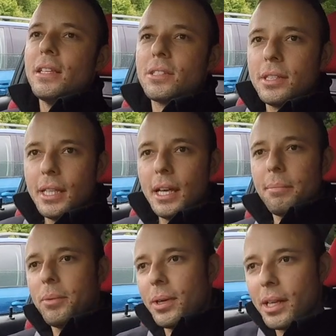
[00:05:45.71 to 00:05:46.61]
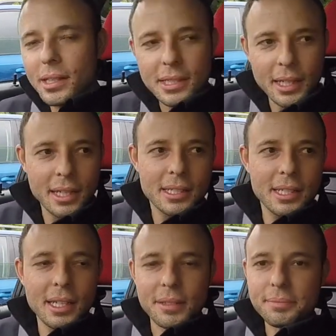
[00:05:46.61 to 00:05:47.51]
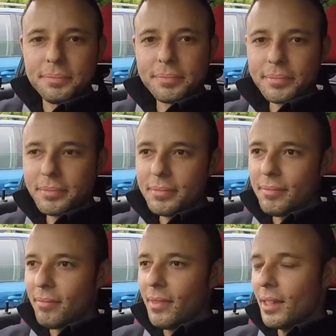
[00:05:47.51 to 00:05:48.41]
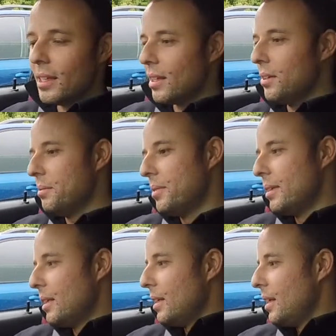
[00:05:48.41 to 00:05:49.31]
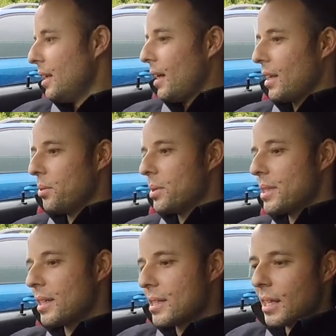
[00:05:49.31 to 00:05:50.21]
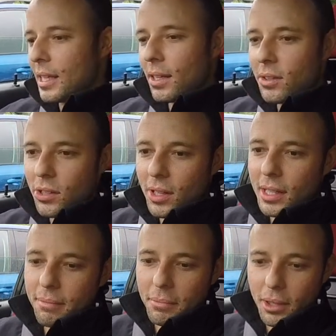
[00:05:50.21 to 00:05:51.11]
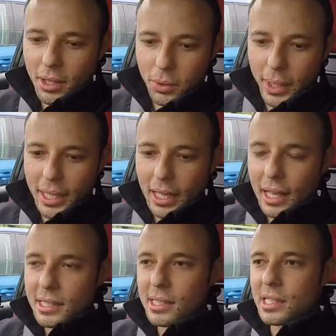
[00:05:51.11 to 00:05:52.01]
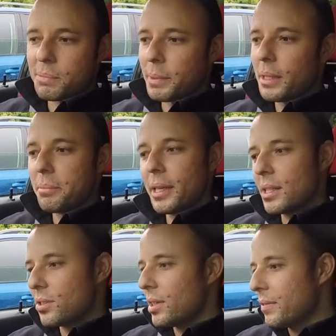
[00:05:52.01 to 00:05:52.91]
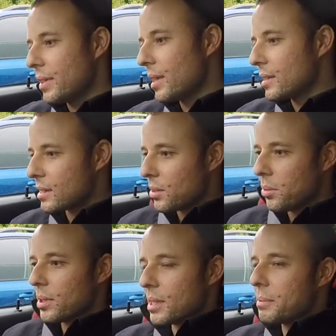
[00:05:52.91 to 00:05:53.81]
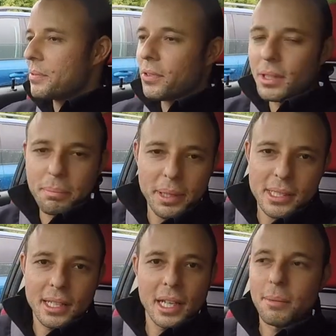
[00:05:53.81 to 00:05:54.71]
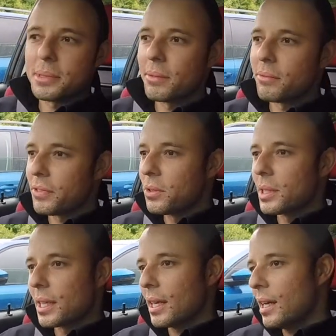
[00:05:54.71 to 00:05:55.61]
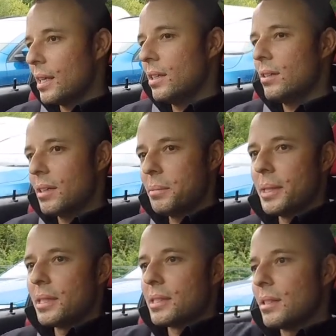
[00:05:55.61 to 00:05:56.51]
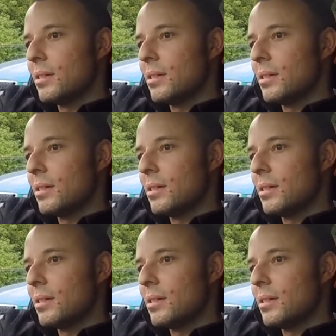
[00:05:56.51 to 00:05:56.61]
So yeah, I mean, what else can I say? You know, I thought I'll take it out on a quick last spin, make sure everything's in order before the person comes in view the car, you know what I mean? So